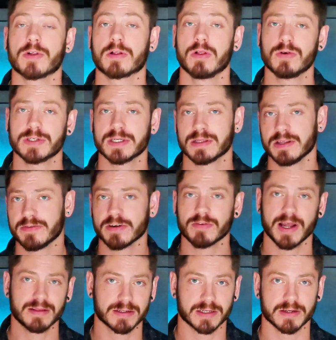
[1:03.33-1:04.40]
the closest living
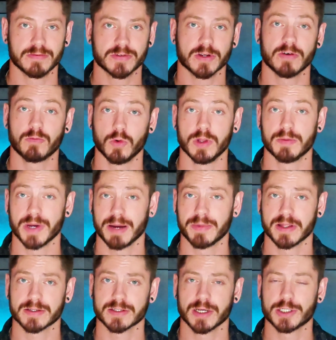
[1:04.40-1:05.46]
relatives of woolly
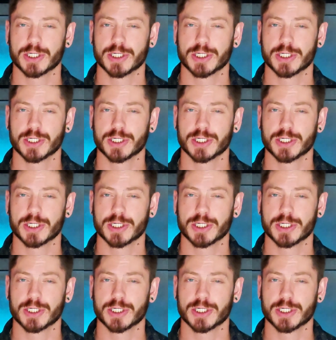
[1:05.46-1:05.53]
mammoths,